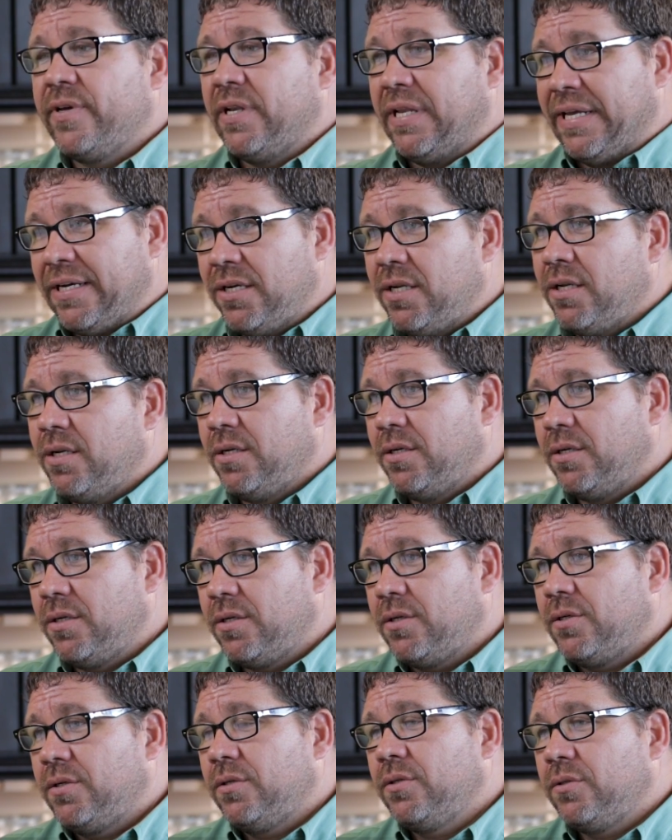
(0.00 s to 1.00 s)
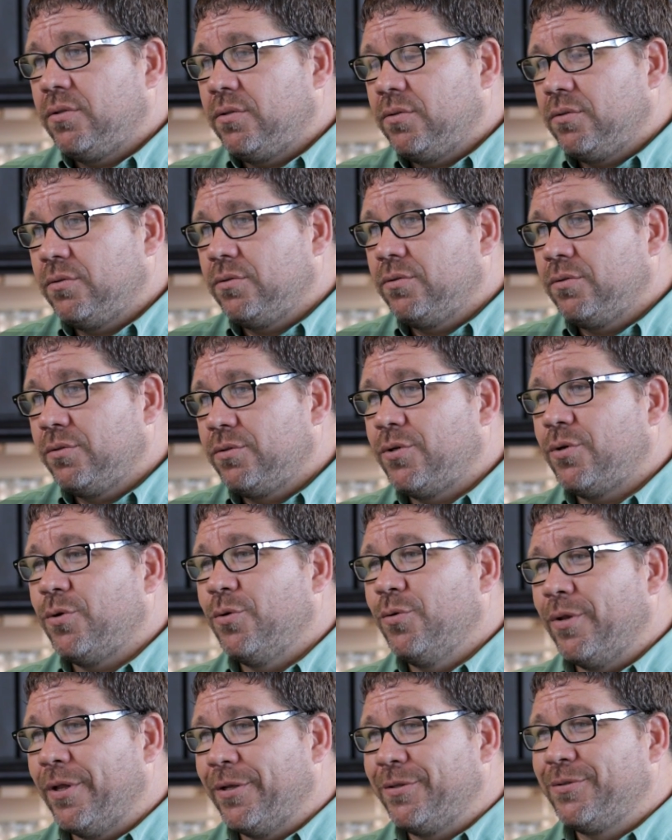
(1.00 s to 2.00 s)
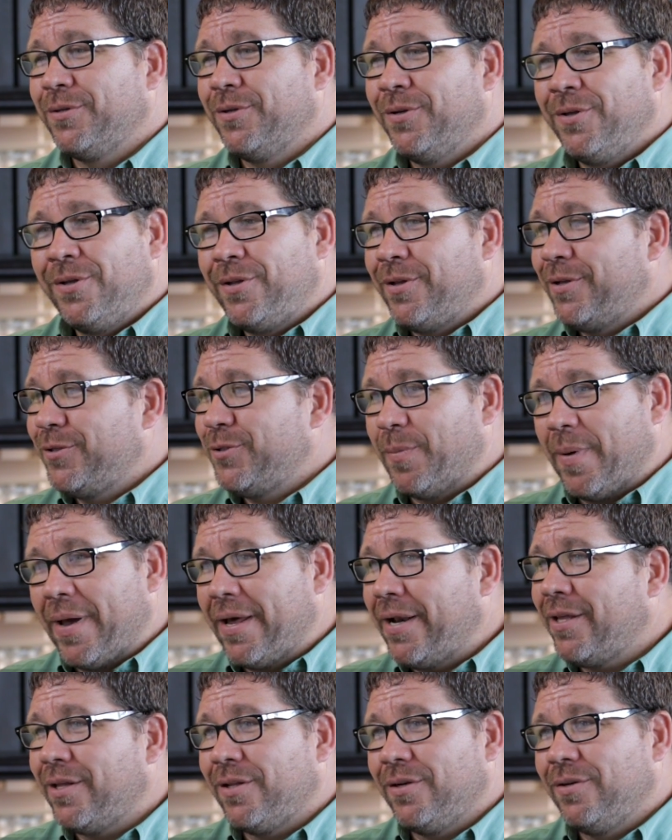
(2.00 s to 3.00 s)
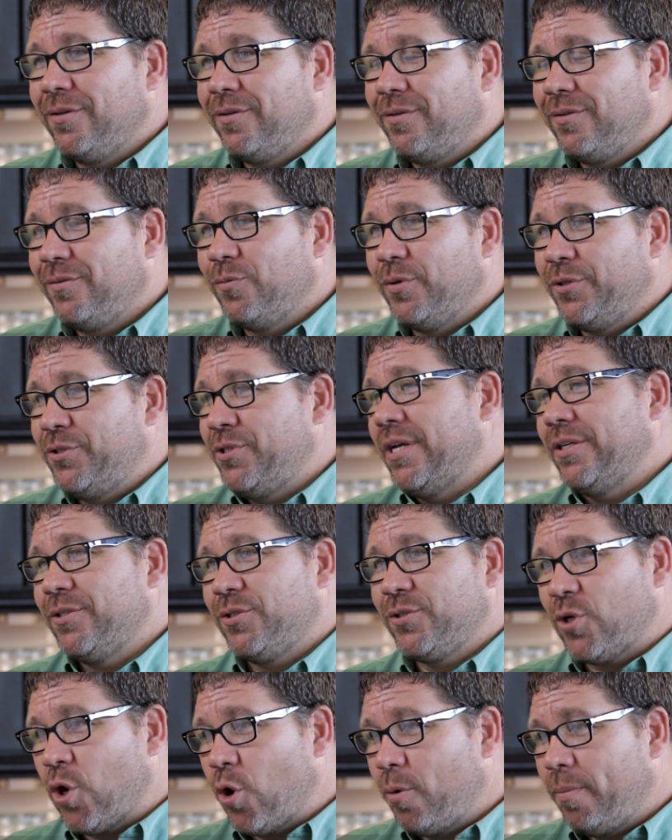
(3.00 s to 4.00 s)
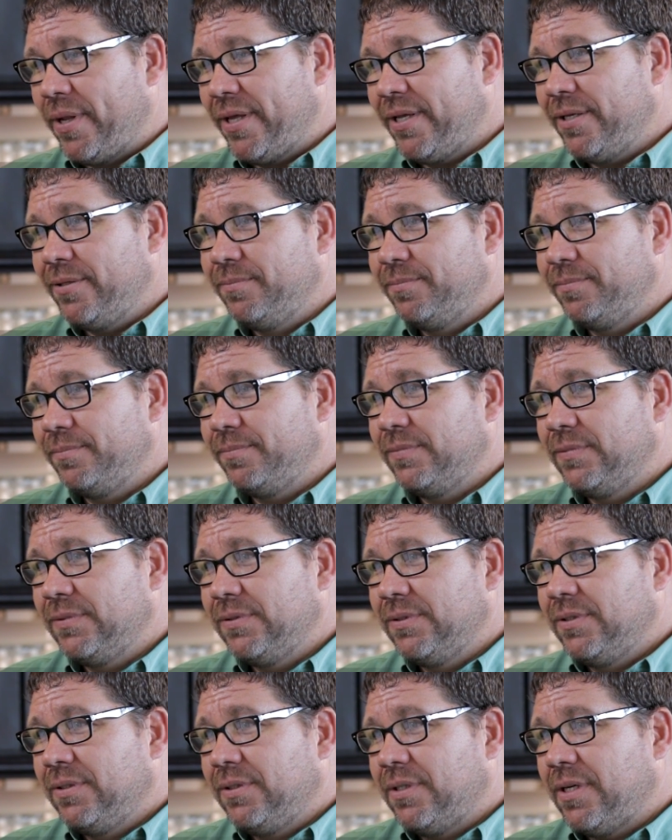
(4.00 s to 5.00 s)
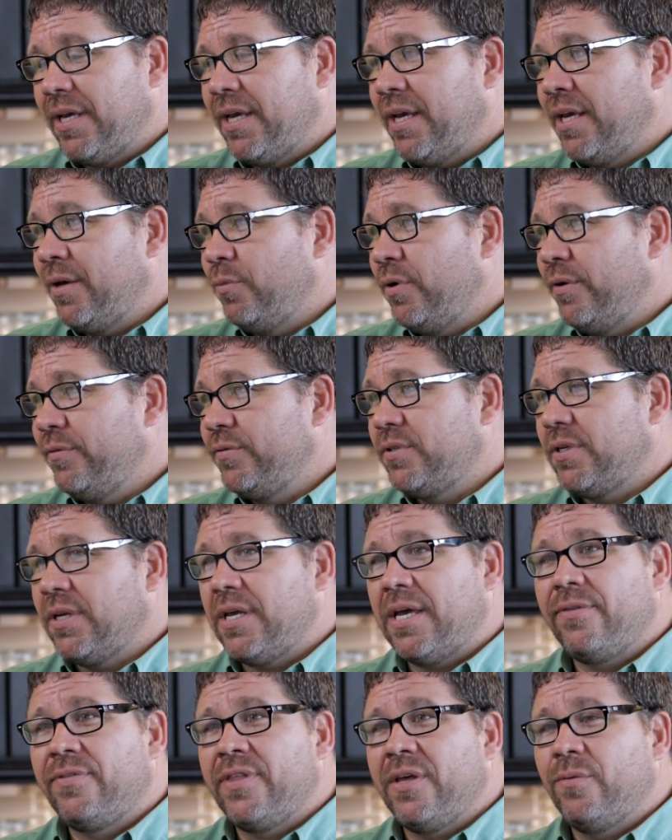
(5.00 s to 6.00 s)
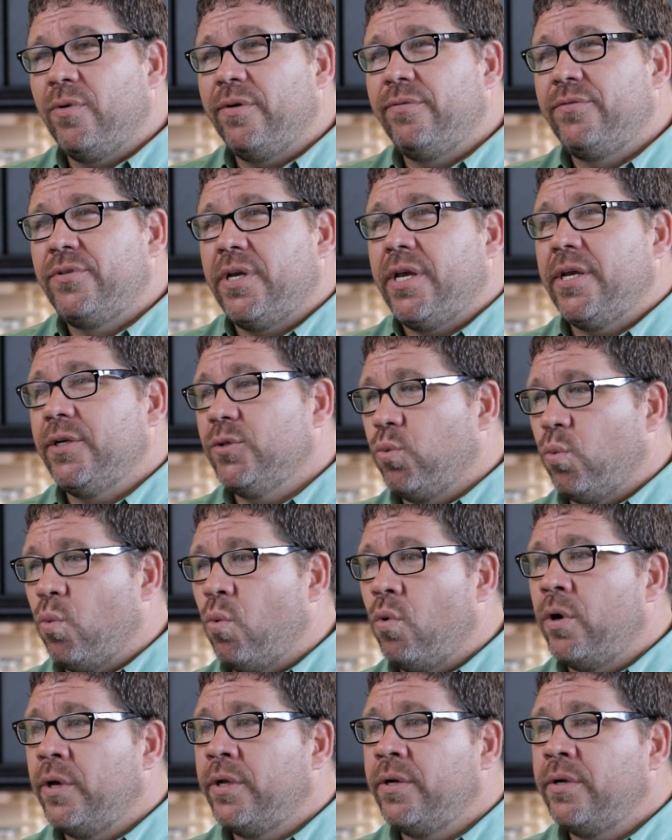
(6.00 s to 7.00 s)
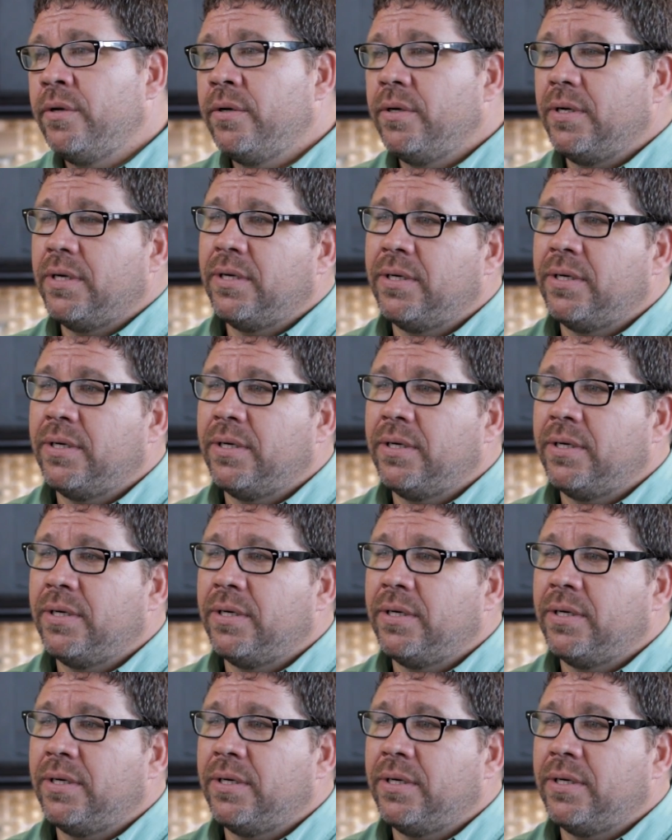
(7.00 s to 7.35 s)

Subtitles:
cleaned it. So that's about it. We've changed the saw blade, and I think we've changed 1